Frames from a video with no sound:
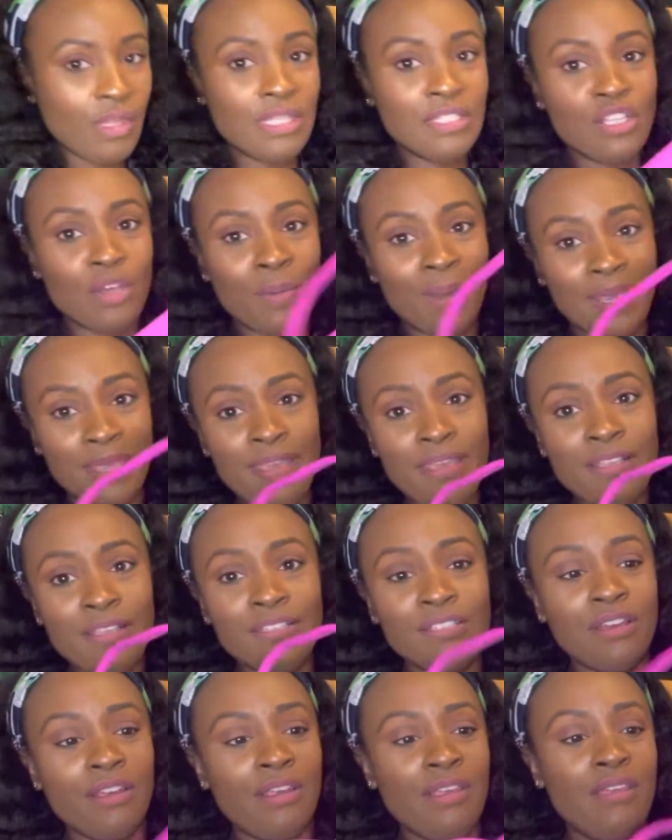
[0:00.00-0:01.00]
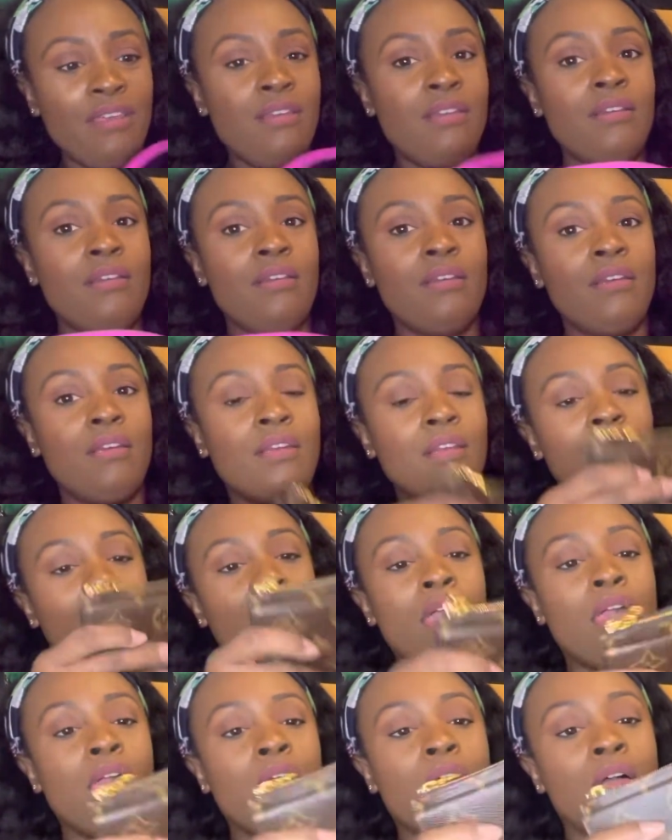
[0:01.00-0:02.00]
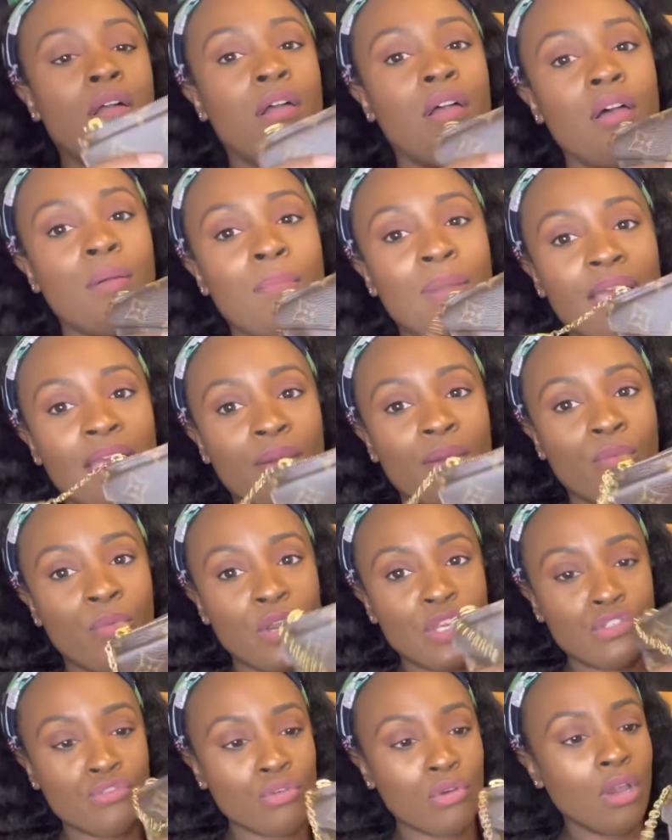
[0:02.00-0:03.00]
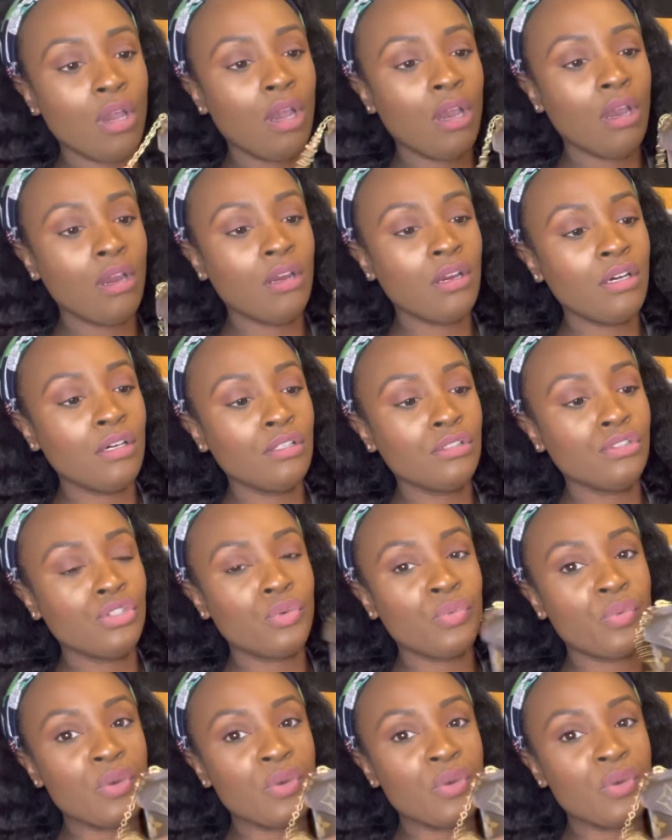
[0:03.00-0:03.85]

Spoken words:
So my keys are in here. My retro car holder,